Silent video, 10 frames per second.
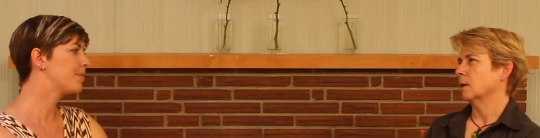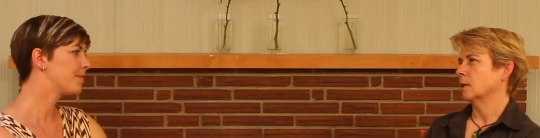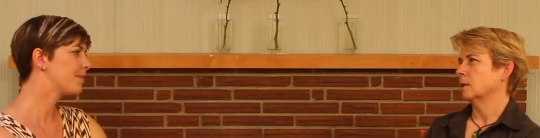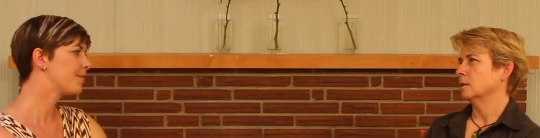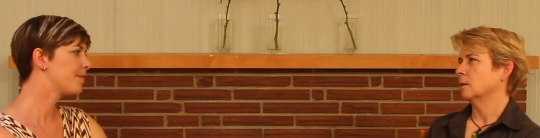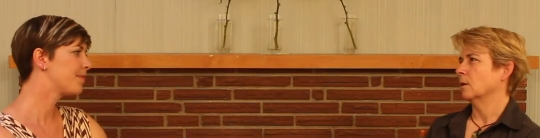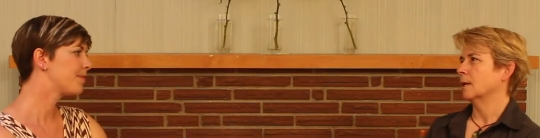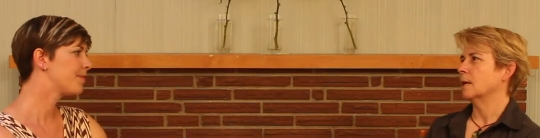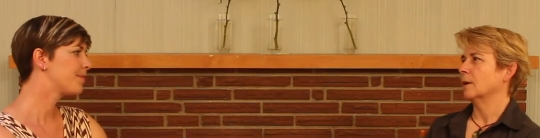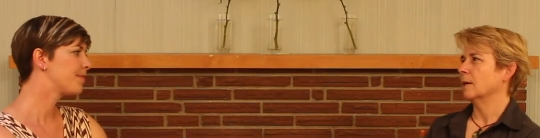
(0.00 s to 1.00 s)
Speaker 1: want to get
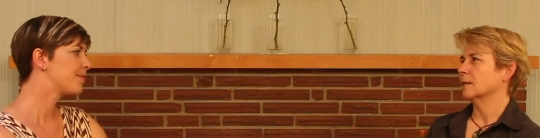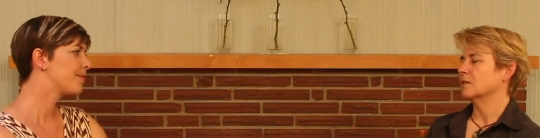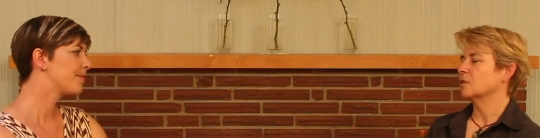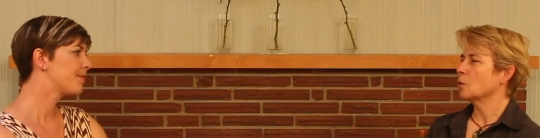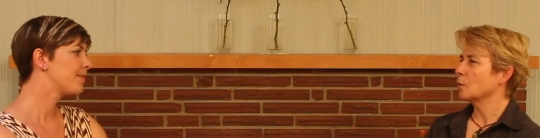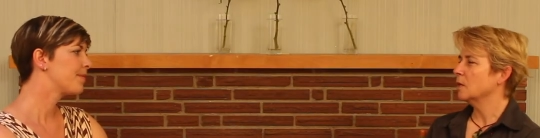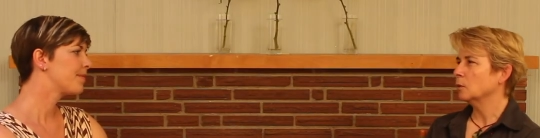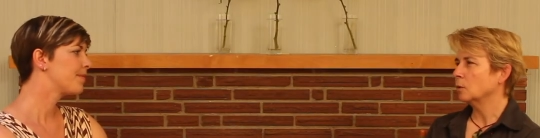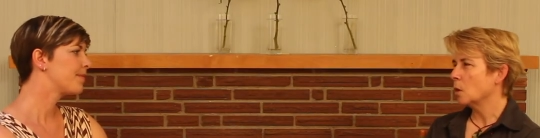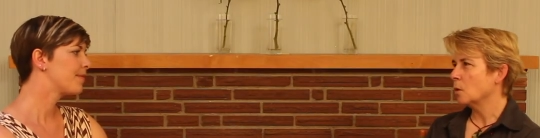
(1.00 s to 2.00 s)
on antibiotics. And soaking
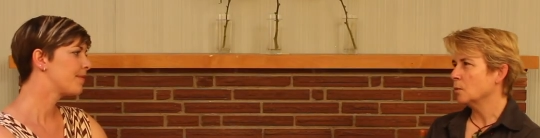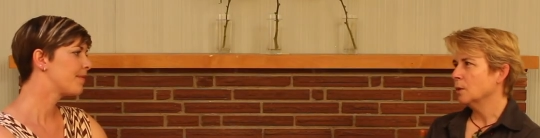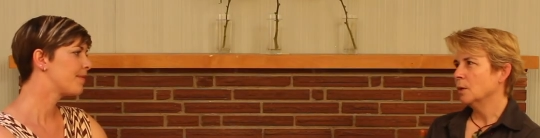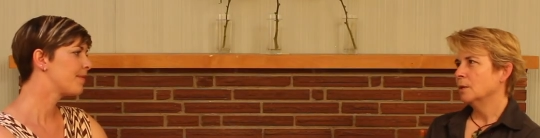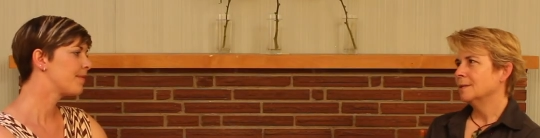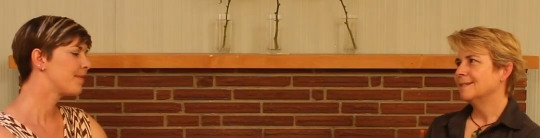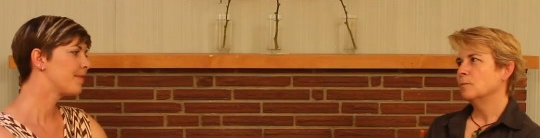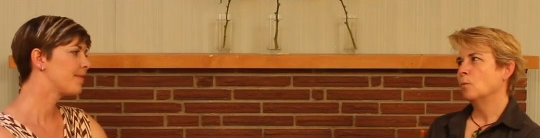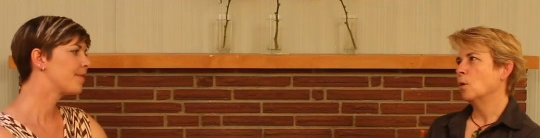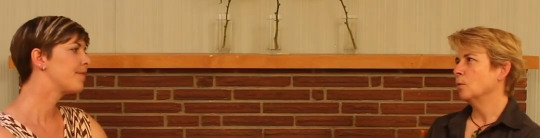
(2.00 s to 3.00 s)
alone
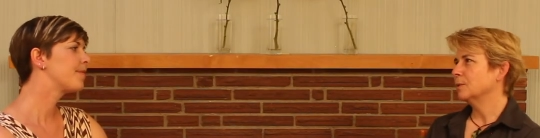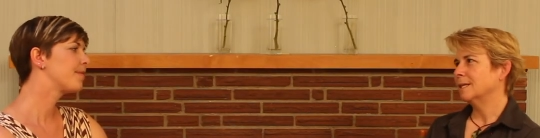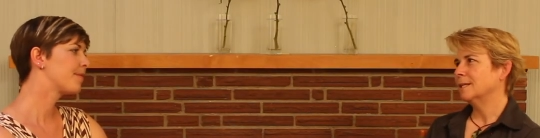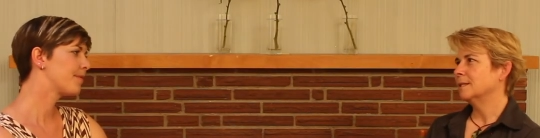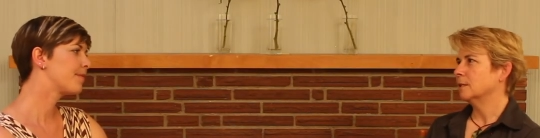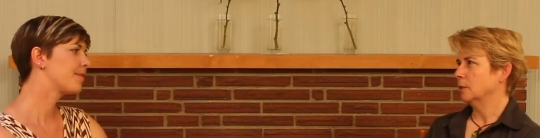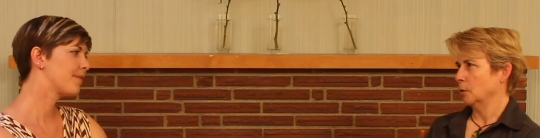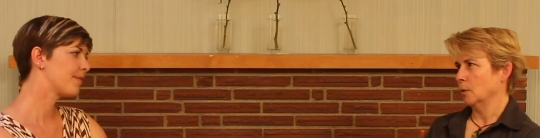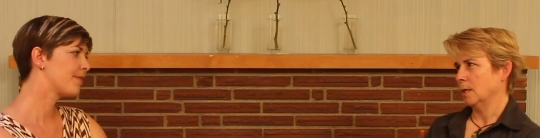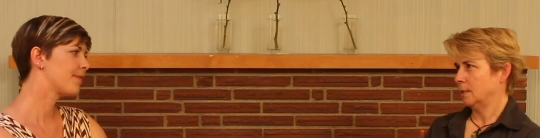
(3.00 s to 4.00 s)
won't tend to
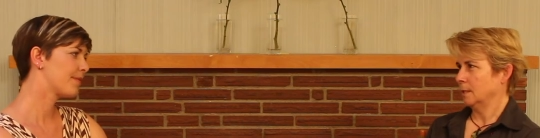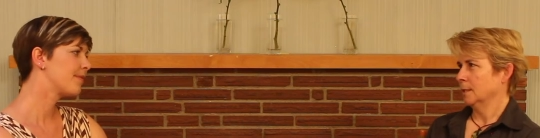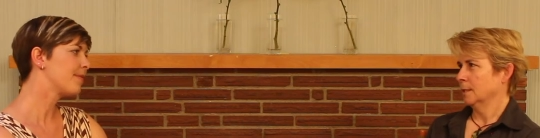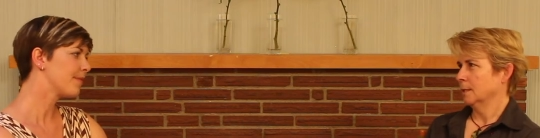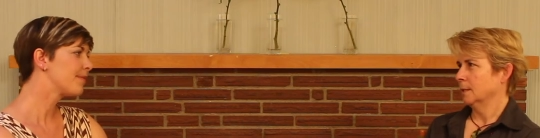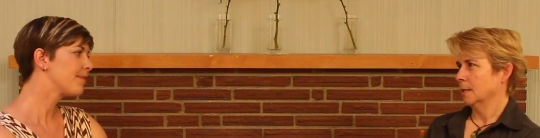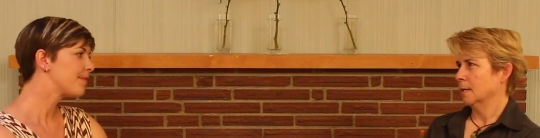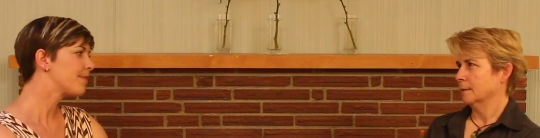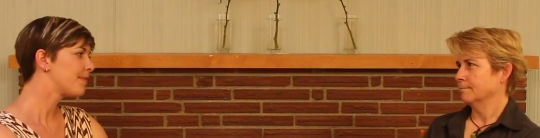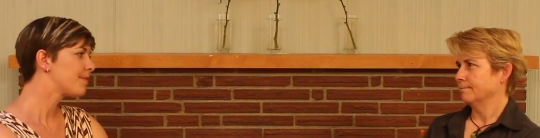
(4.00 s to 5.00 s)
do it
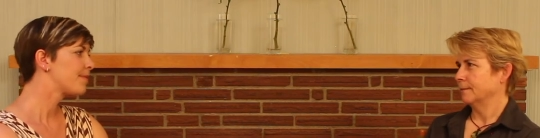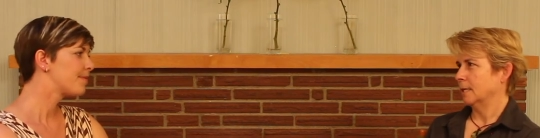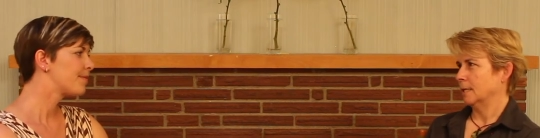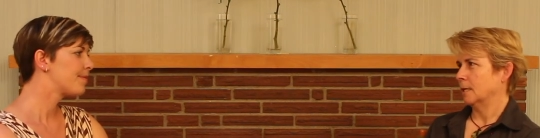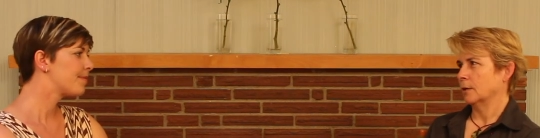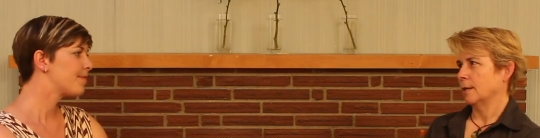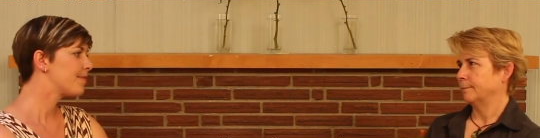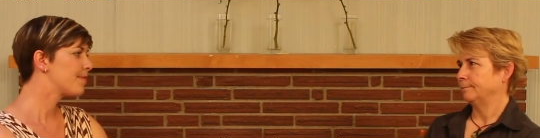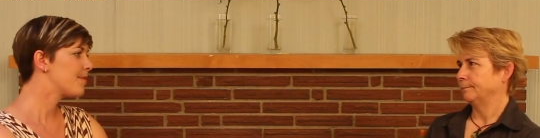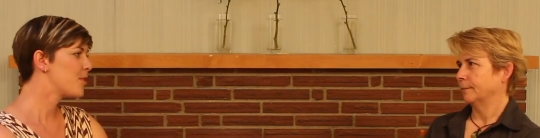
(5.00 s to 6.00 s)
um, take care of
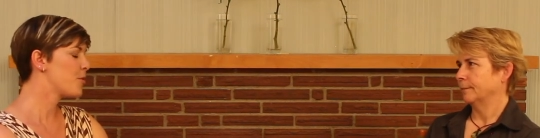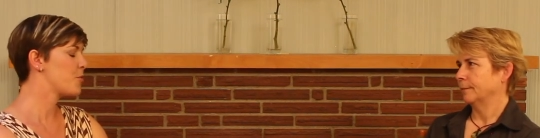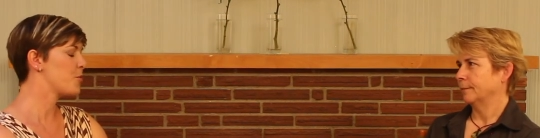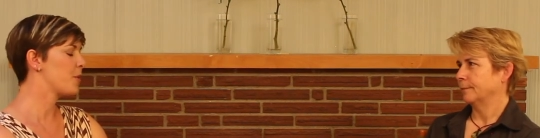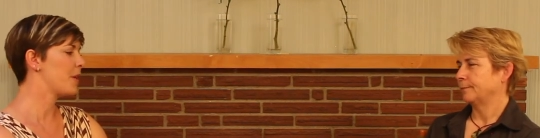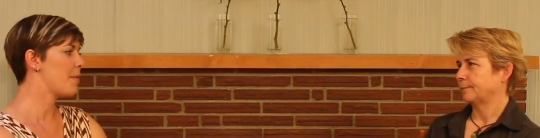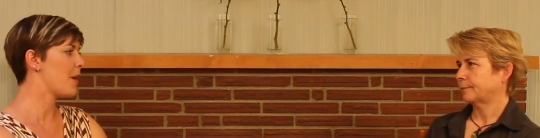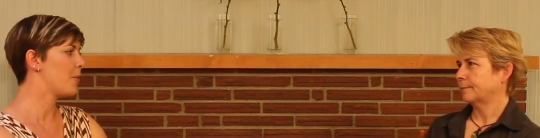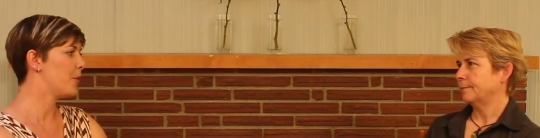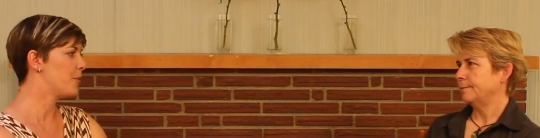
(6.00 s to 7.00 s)
that.
Speaker 2: So those really
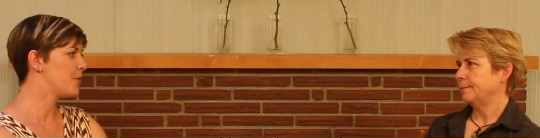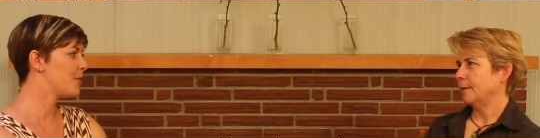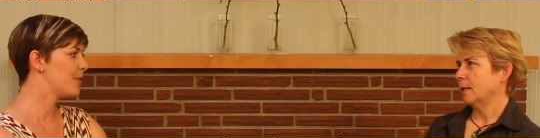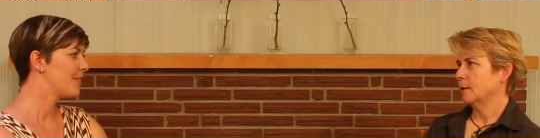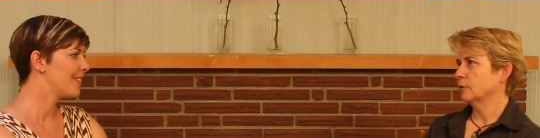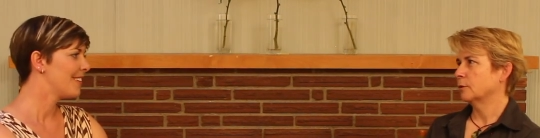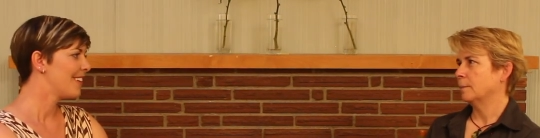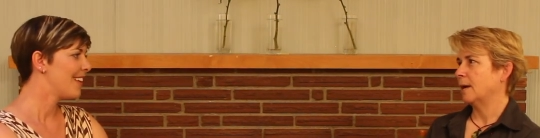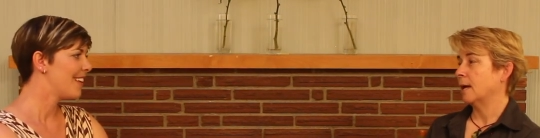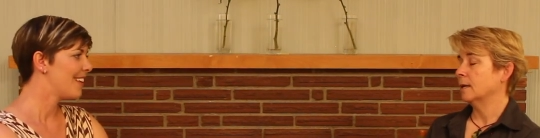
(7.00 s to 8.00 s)
bad wounds.
Speaker 1: Those are
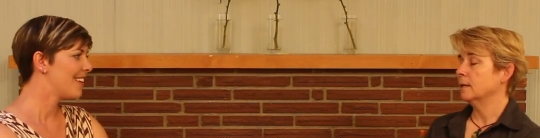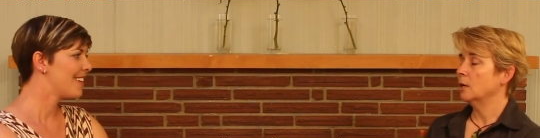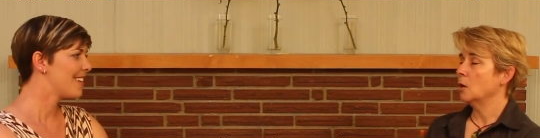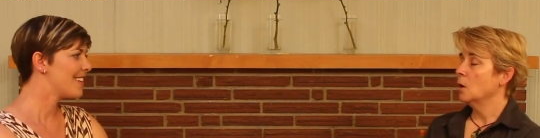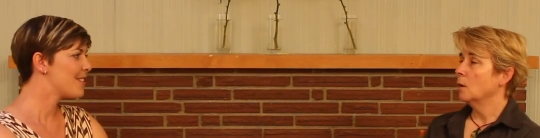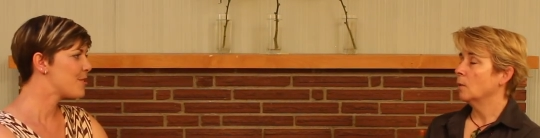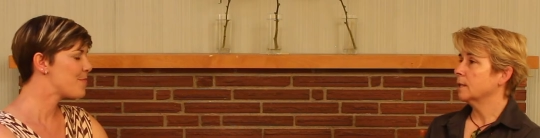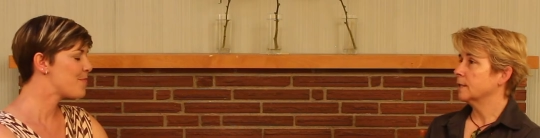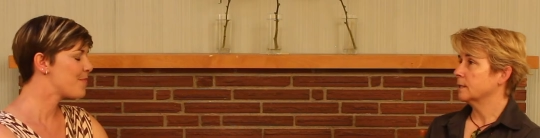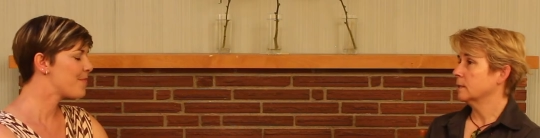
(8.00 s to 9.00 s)
really bad, and you know, one
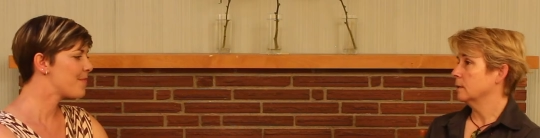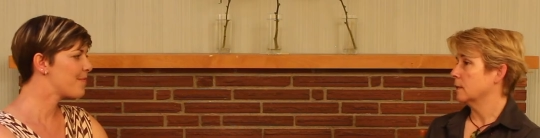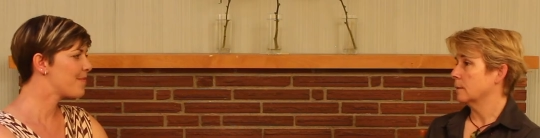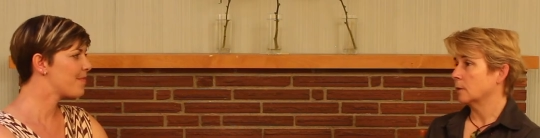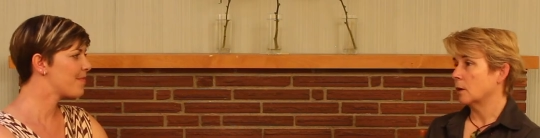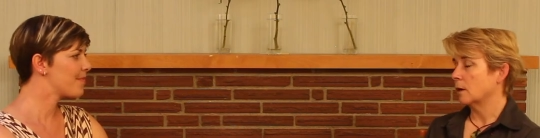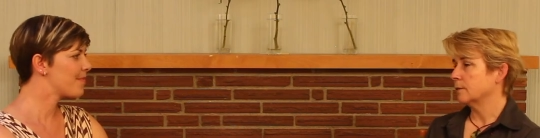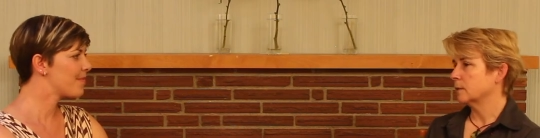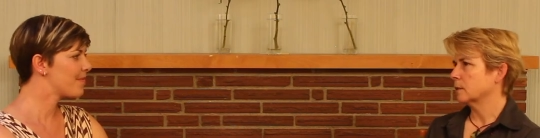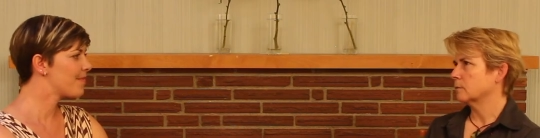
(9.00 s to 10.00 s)
of the things you come to our
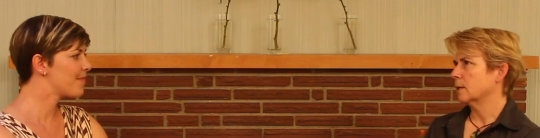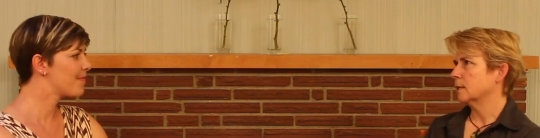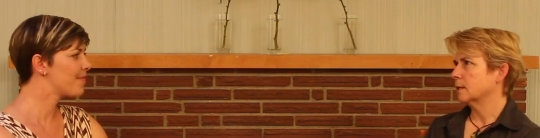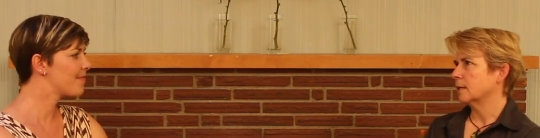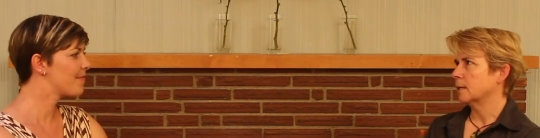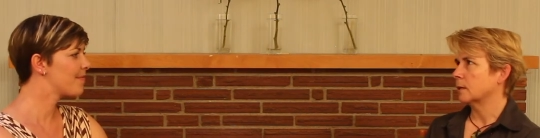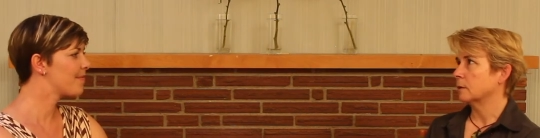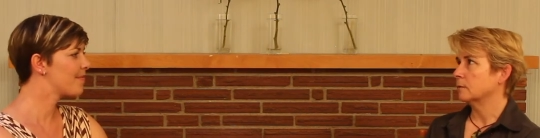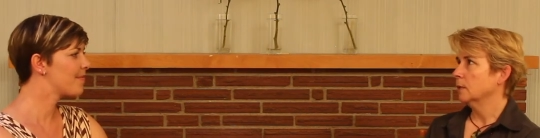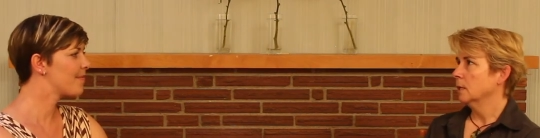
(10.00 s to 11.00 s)
office because we can take care of.